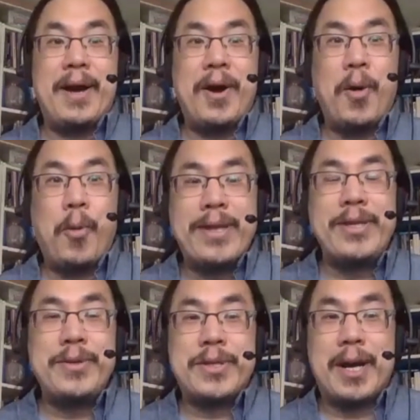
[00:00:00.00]
when
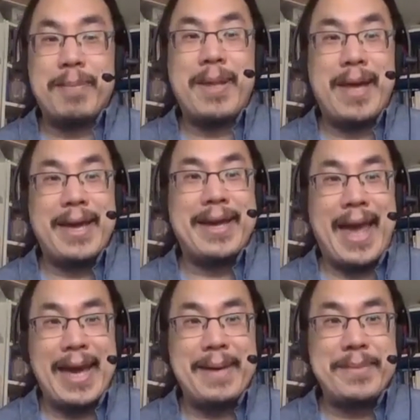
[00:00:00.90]
you start playing
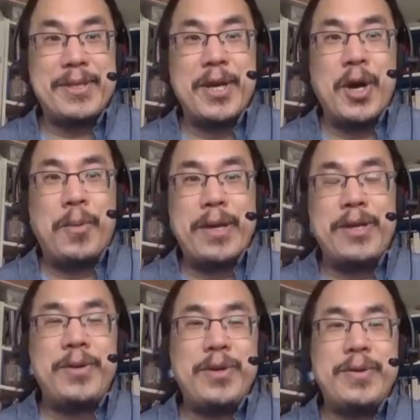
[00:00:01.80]
games, what
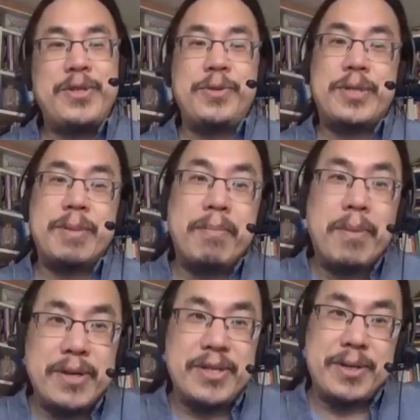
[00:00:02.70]
you do is you
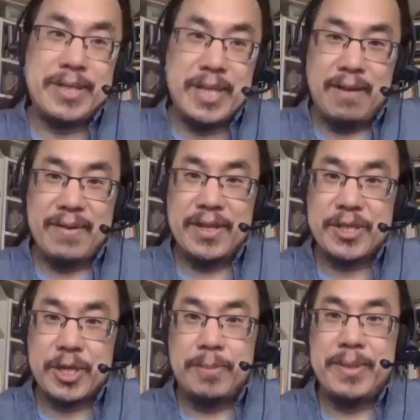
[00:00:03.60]
submerge yourself in a
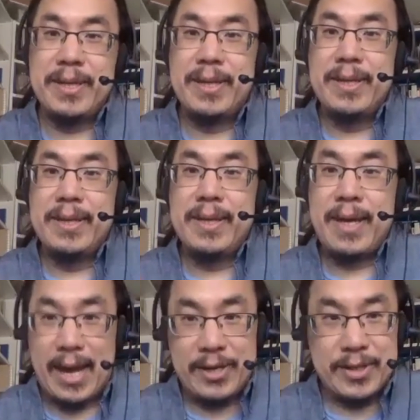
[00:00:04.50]
sculpted
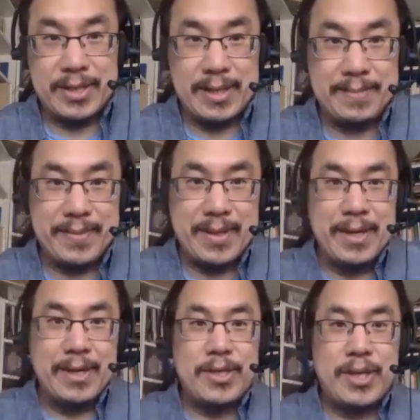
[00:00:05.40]
agency.
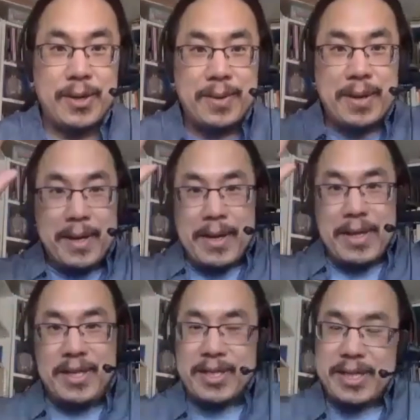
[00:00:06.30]
So
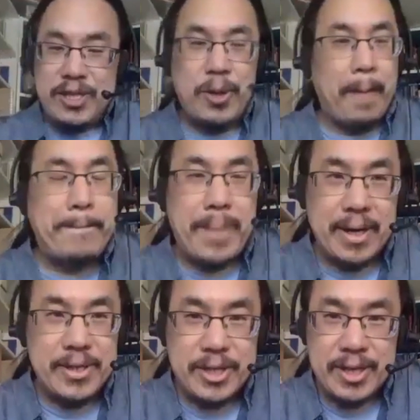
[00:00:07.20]
this leads to a
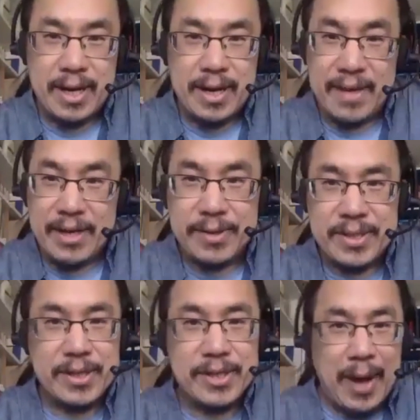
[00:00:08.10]
bunch of
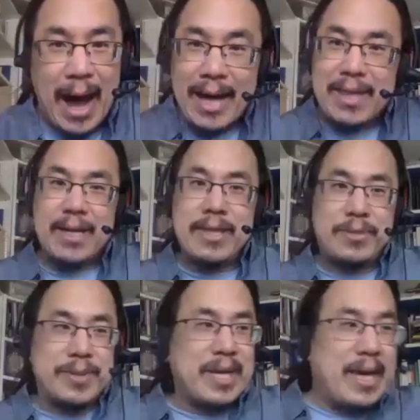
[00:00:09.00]
interesting, so I thought this
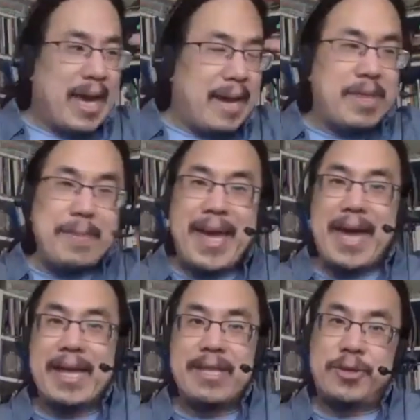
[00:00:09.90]
was, at the
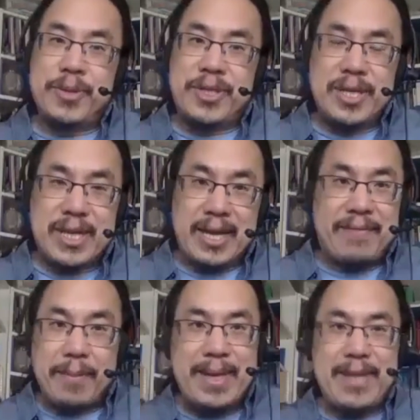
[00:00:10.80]
beginning, this was just
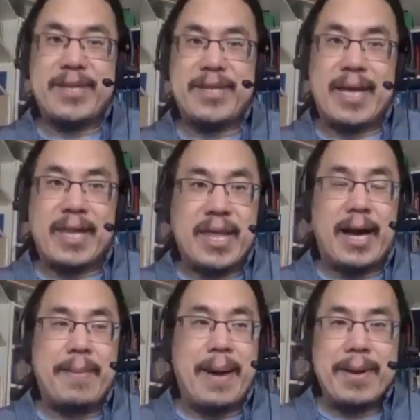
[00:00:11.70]
for me, this thought about,